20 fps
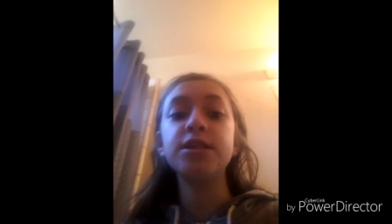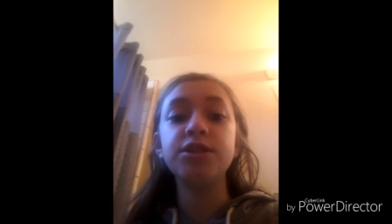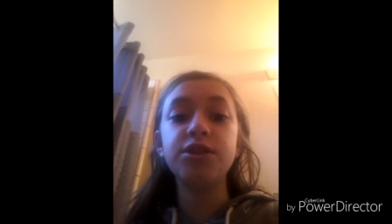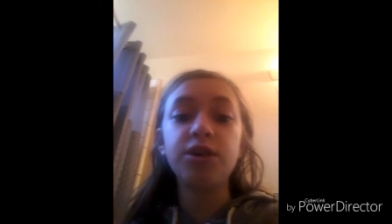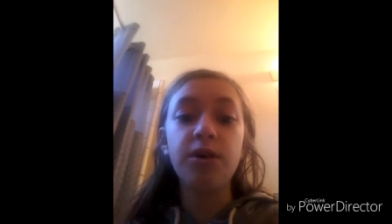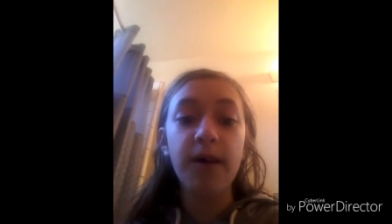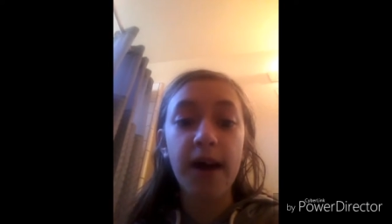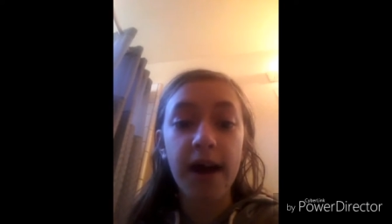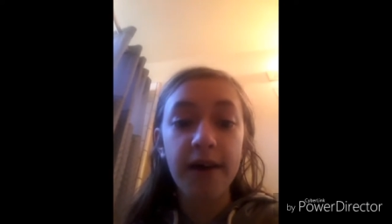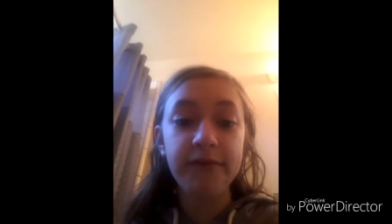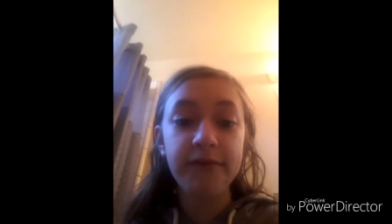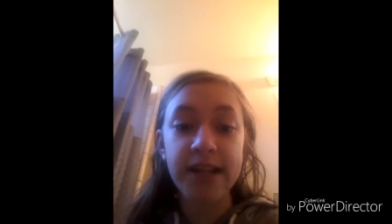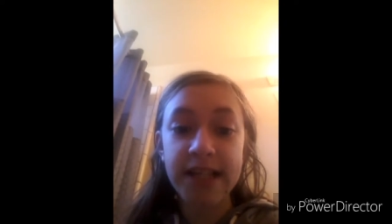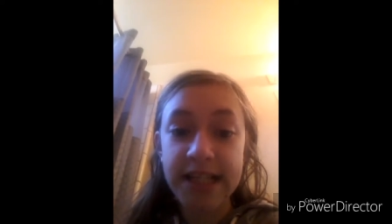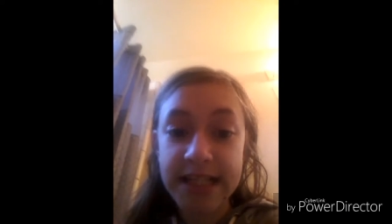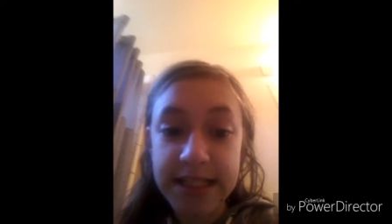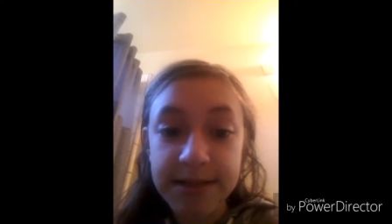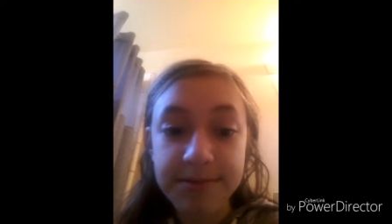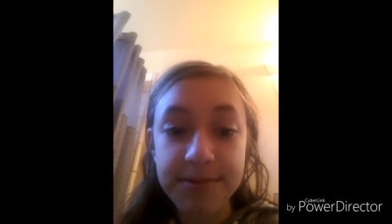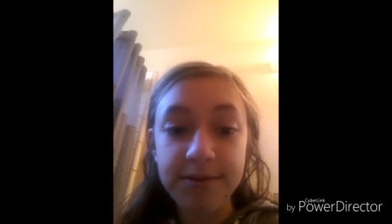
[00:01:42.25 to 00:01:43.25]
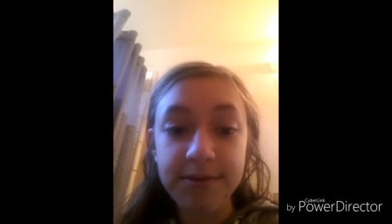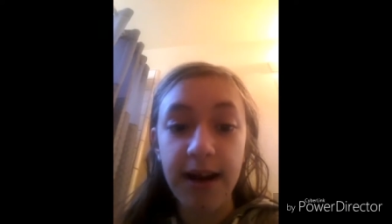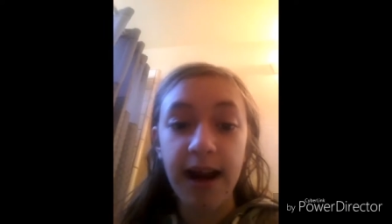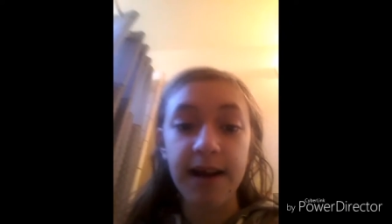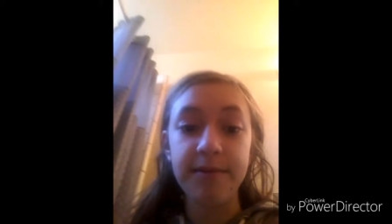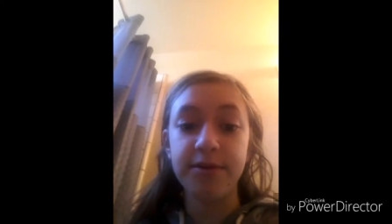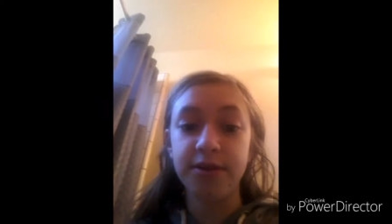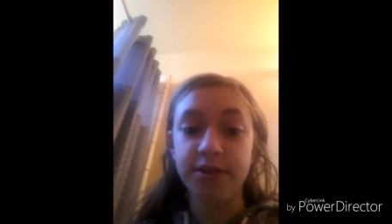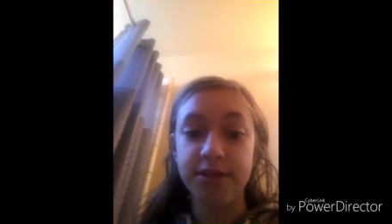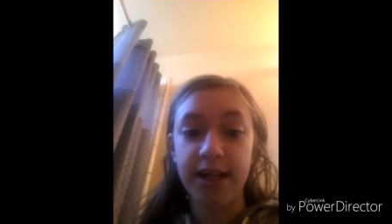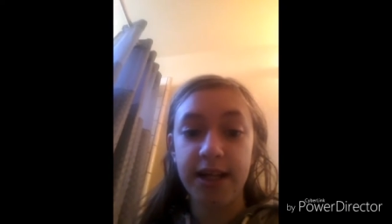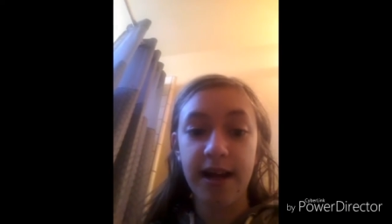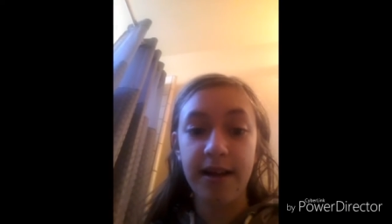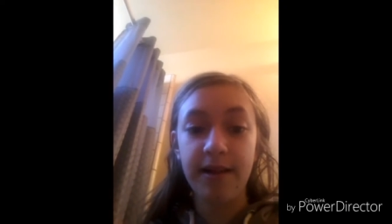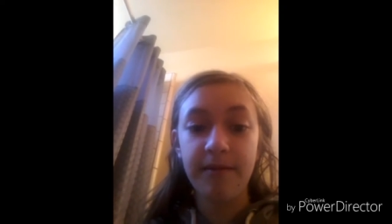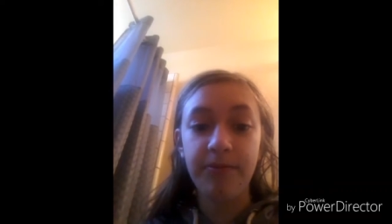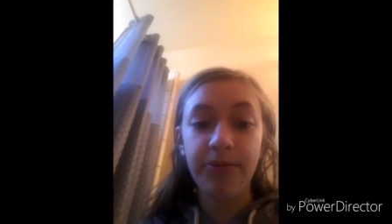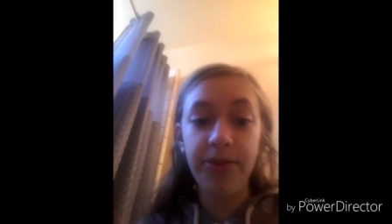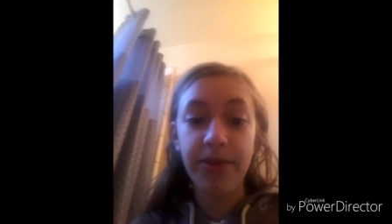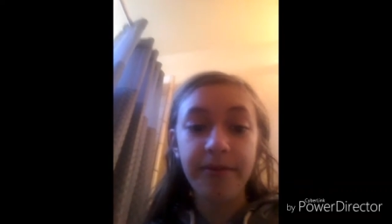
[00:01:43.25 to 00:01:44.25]
don't have any subscribers
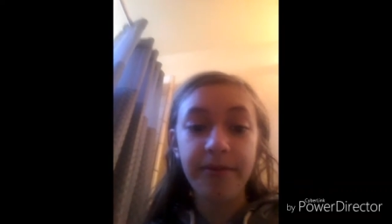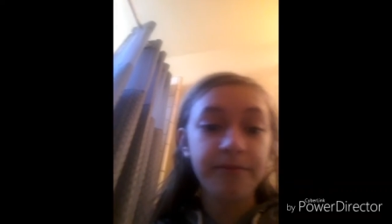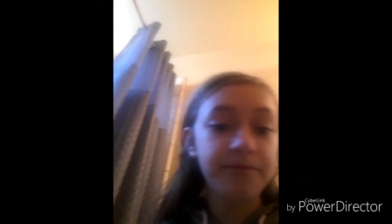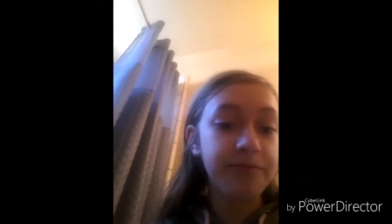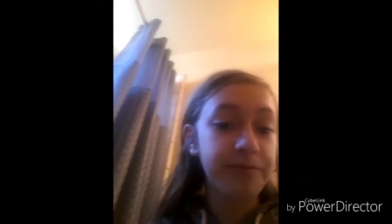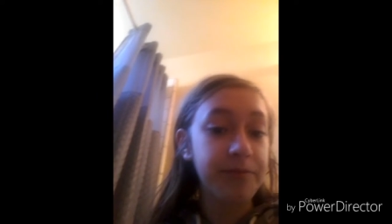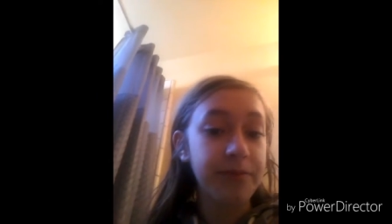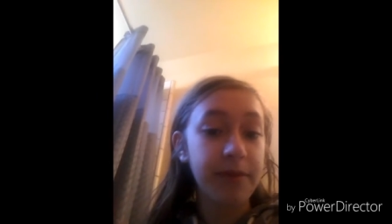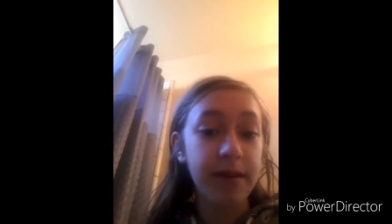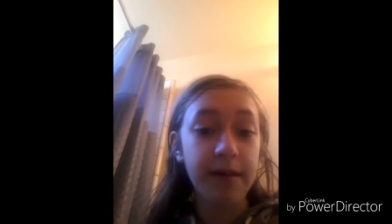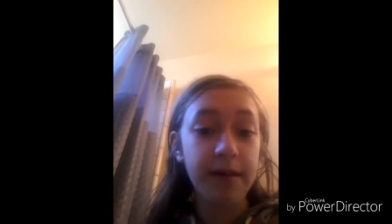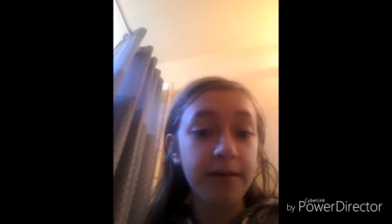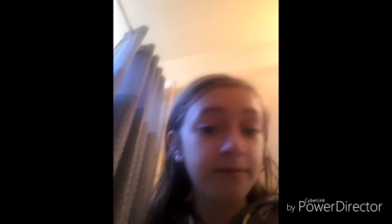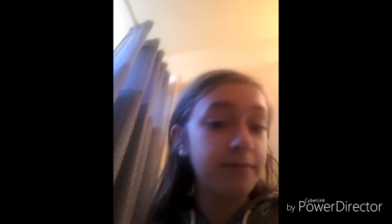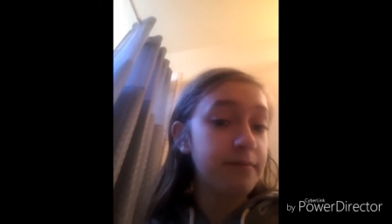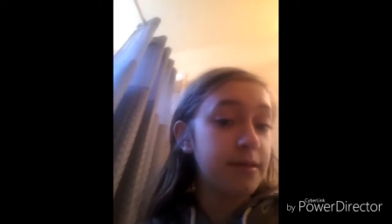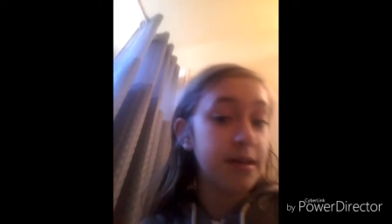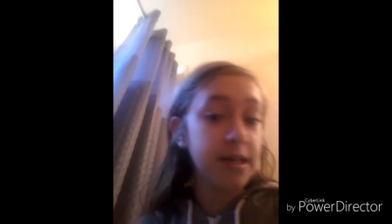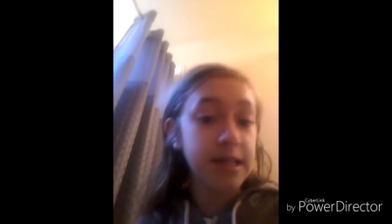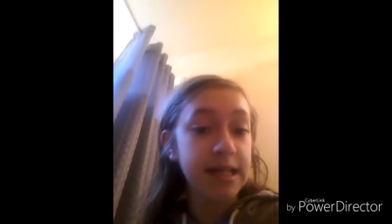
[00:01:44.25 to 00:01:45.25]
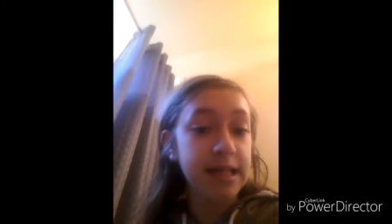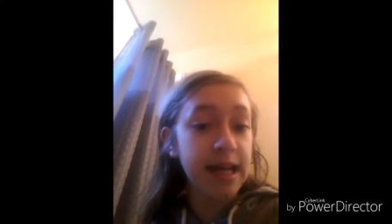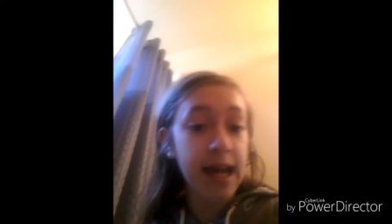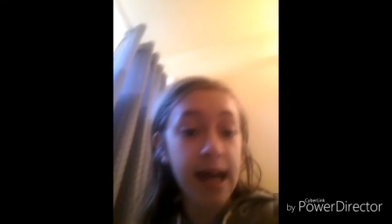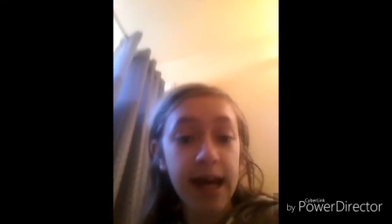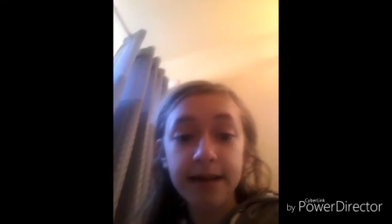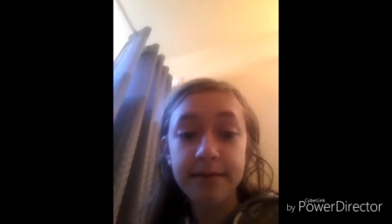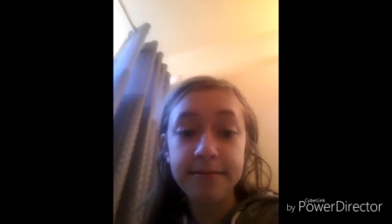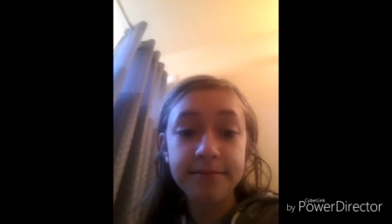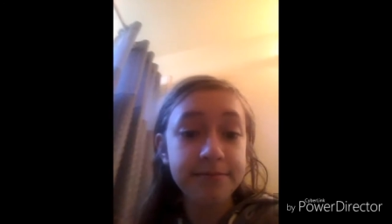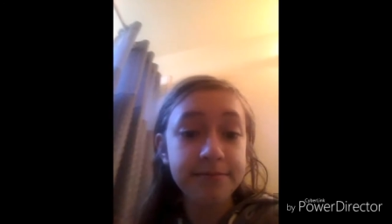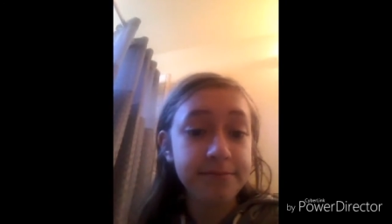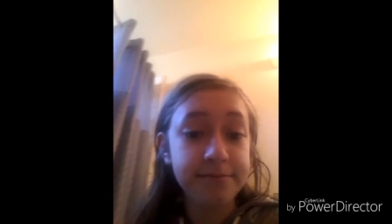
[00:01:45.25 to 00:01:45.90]
yet. But yeah.